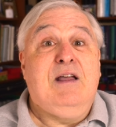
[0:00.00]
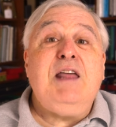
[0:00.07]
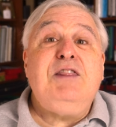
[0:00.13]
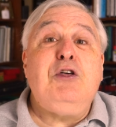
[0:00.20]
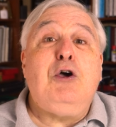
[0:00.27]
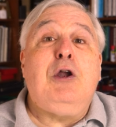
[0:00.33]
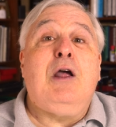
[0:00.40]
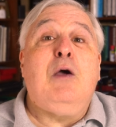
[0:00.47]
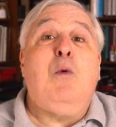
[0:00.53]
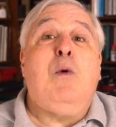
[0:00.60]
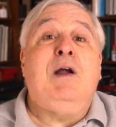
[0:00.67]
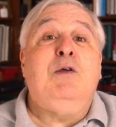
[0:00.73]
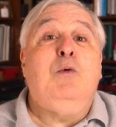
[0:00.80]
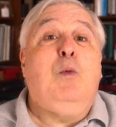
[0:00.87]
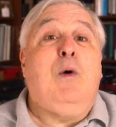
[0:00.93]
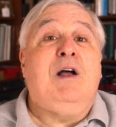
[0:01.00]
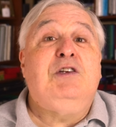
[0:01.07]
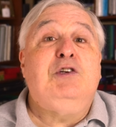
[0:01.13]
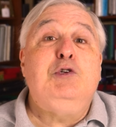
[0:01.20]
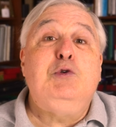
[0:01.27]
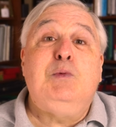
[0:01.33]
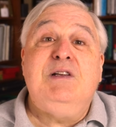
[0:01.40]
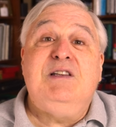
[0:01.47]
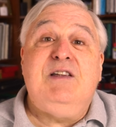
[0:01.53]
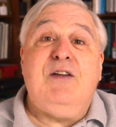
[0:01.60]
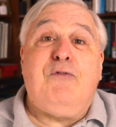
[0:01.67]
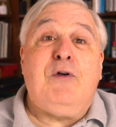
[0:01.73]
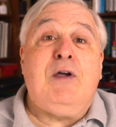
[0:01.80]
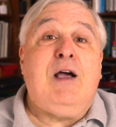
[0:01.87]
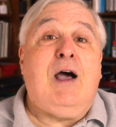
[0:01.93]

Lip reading: I thought I wanted watches with different